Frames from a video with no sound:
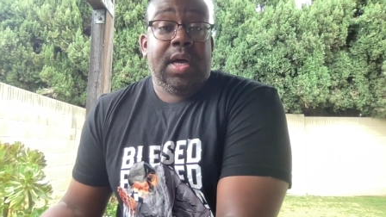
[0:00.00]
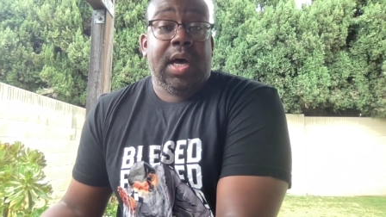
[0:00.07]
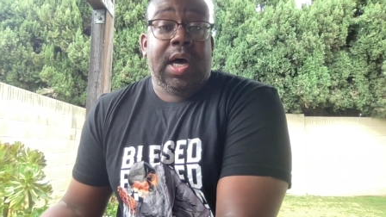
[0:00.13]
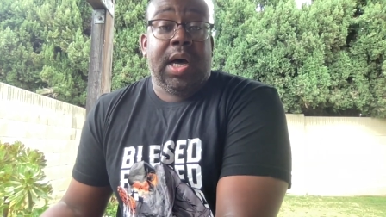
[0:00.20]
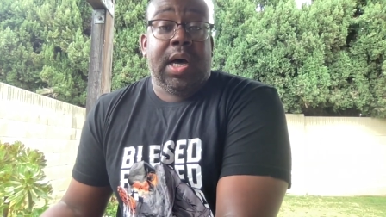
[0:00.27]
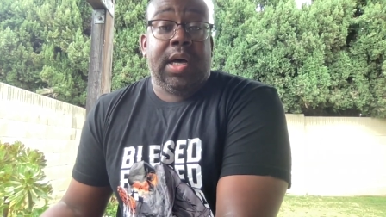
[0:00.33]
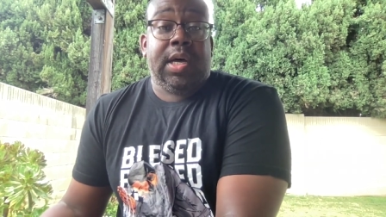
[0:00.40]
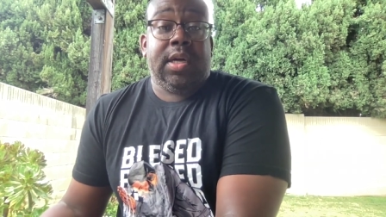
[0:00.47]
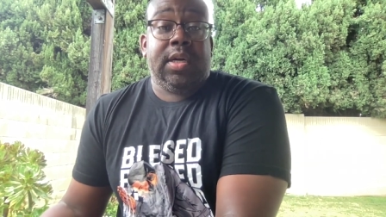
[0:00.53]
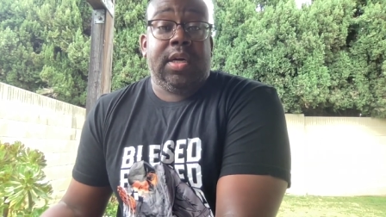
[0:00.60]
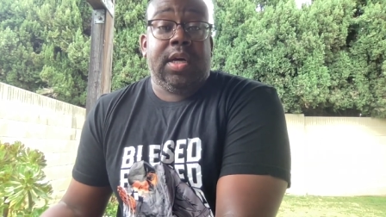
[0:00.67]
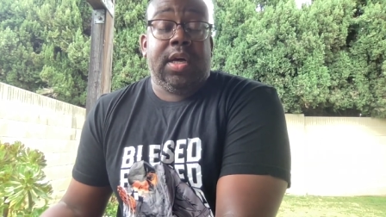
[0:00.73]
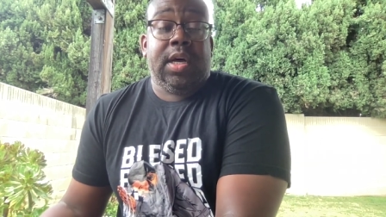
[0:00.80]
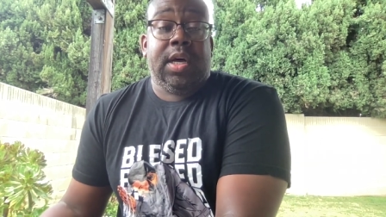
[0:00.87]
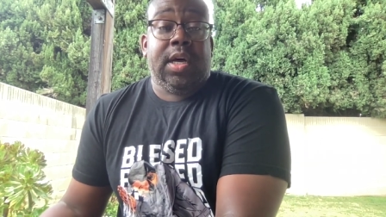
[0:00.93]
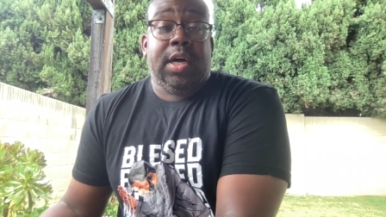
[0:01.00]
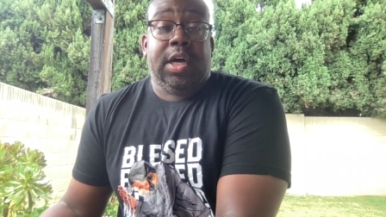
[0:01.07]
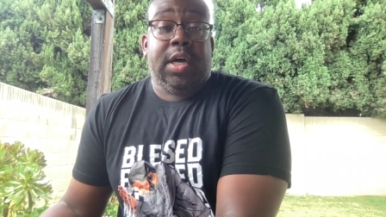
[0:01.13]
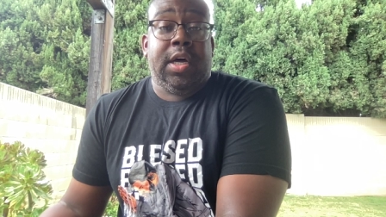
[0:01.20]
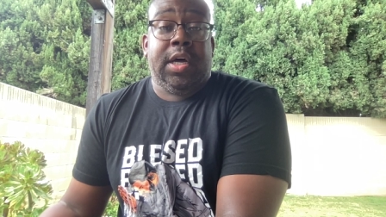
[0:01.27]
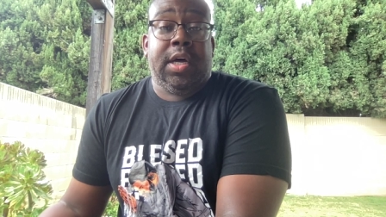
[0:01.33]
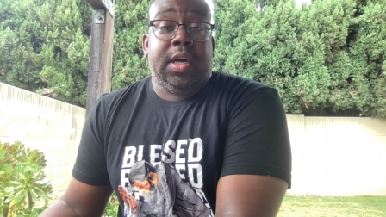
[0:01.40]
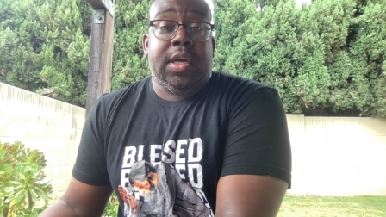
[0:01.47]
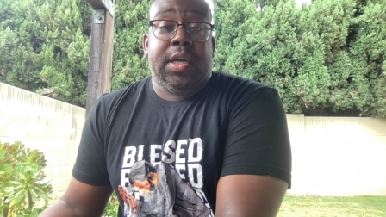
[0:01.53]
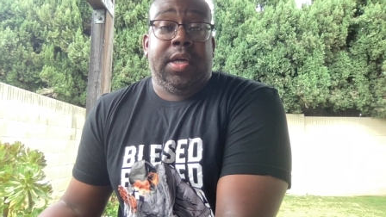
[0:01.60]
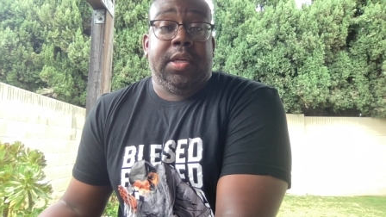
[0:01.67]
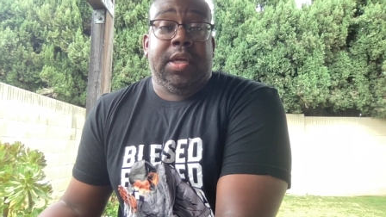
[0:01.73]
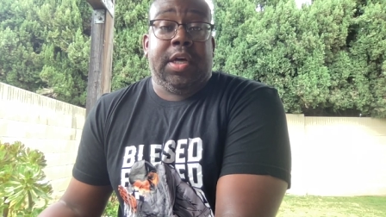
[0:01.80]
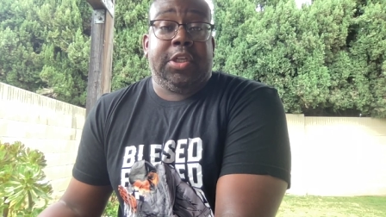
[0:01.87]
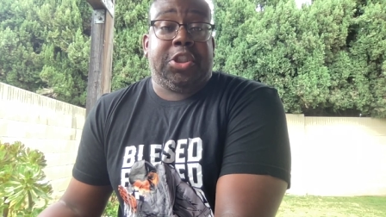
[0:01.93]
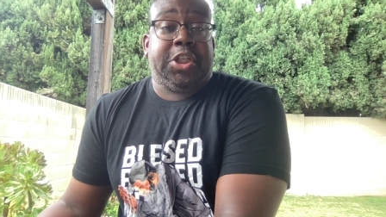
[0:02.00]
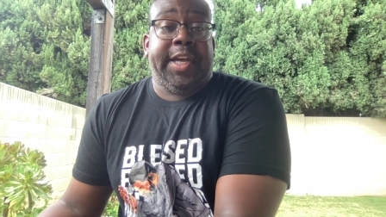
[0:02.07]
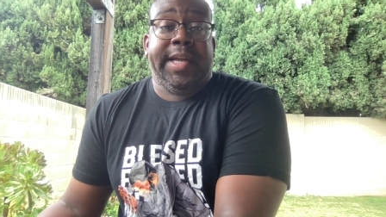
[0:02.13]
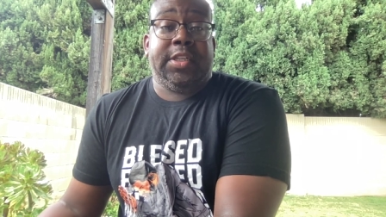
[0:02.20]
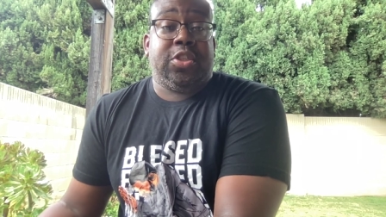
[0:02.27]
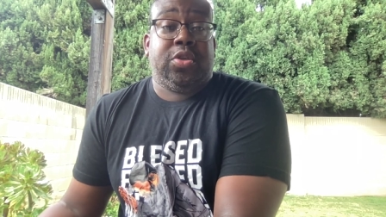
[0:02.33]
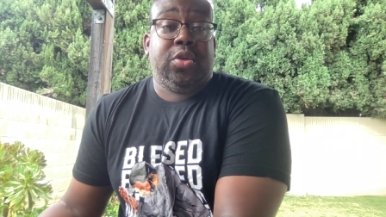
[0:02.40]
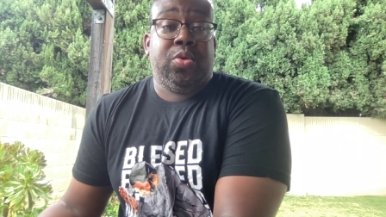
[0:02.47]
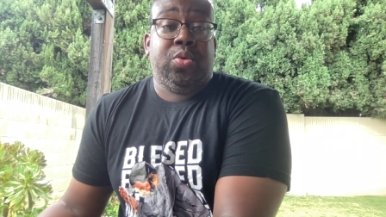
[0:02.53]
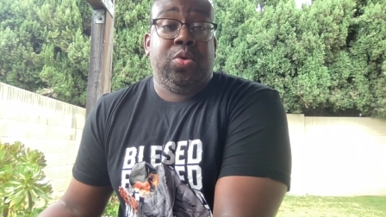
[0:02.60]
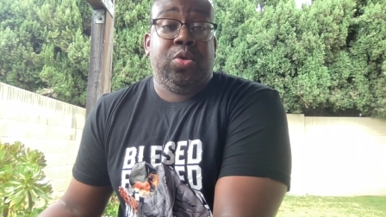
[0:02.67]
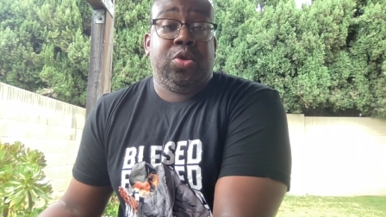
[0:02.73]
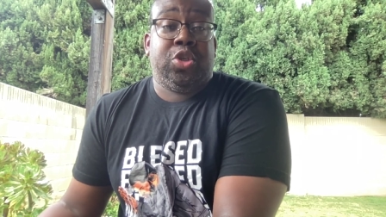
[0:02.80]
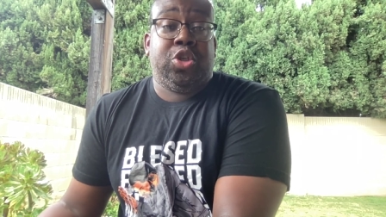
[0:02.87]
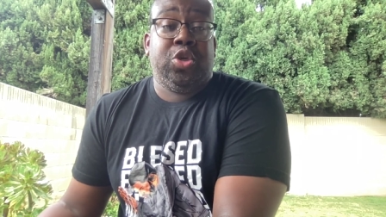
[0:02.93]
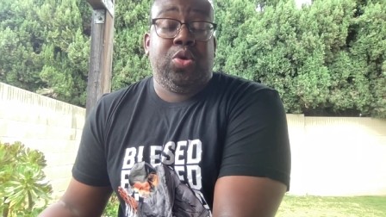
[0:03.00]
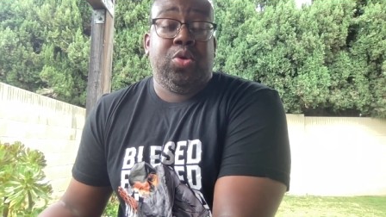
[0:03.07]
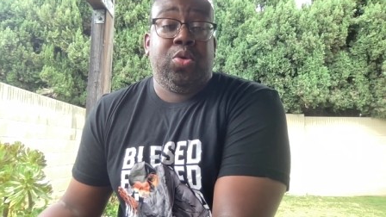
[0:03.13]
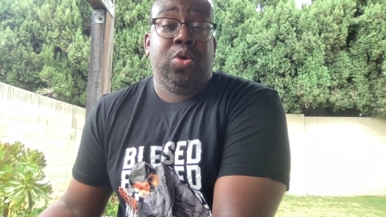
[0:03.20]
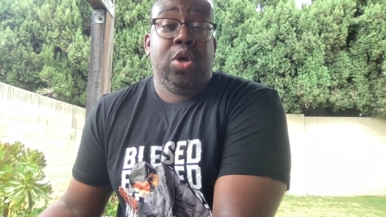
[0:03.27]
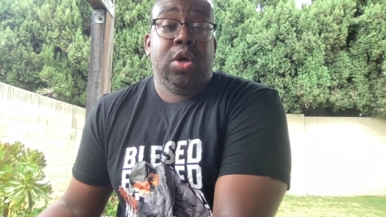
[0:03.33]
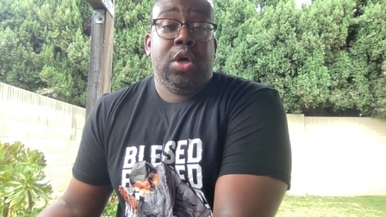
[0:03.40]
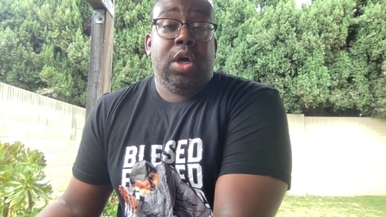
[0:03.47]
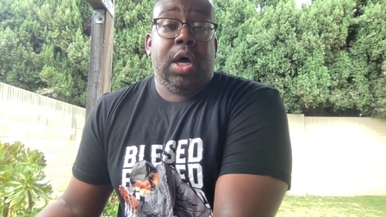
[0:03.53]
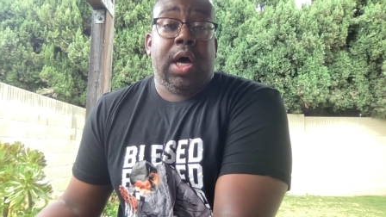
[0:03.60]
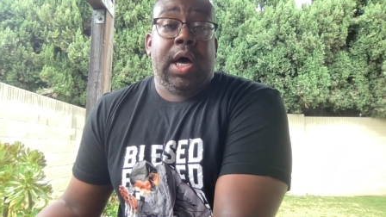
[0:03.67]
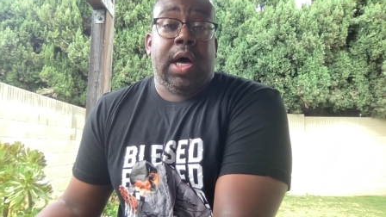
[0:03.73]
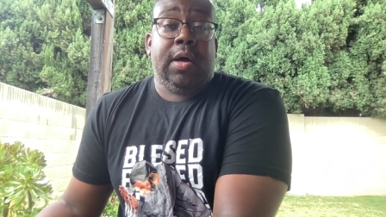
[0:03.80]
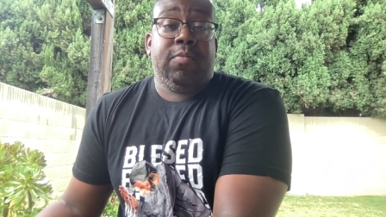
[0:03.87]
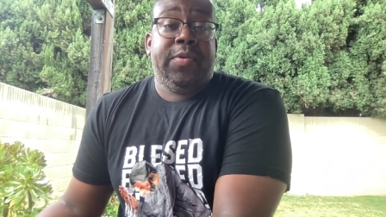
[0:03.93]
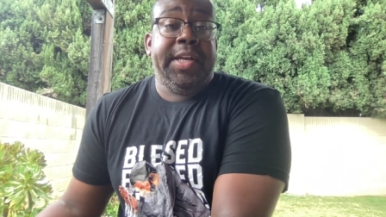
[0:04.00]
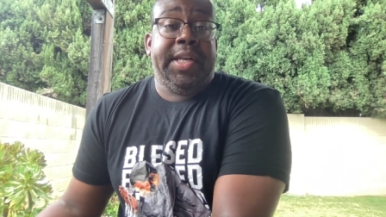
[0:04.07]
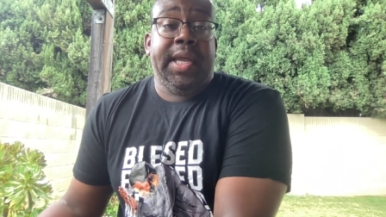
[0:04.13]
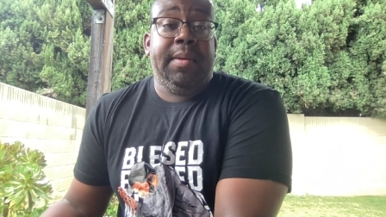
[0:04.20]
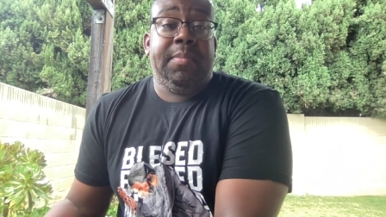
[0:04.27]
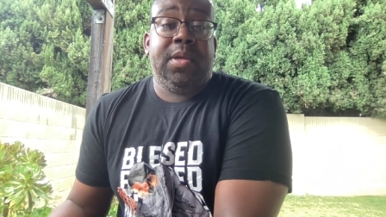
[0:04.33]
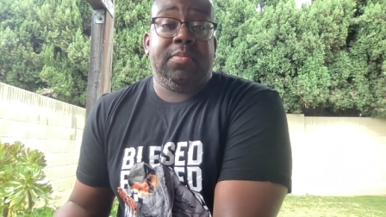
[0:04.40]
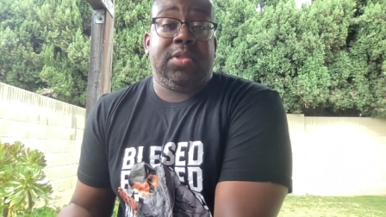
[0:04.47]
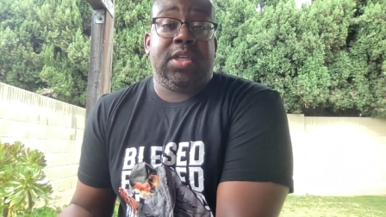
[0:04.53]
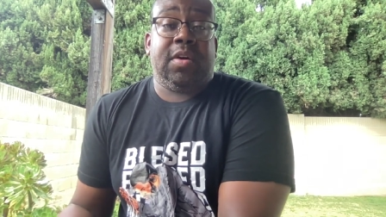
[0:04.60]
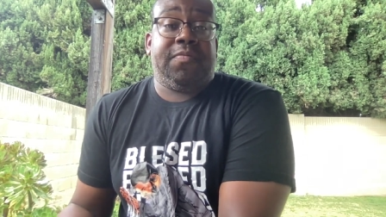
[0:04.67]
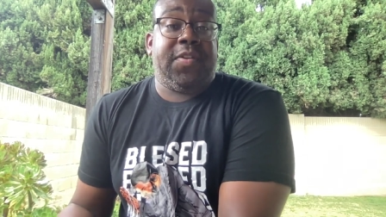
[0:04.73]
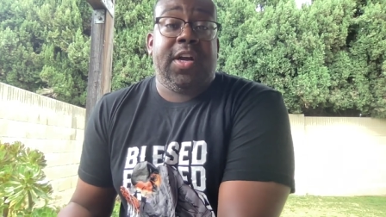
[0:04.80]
a chance to redeem himself.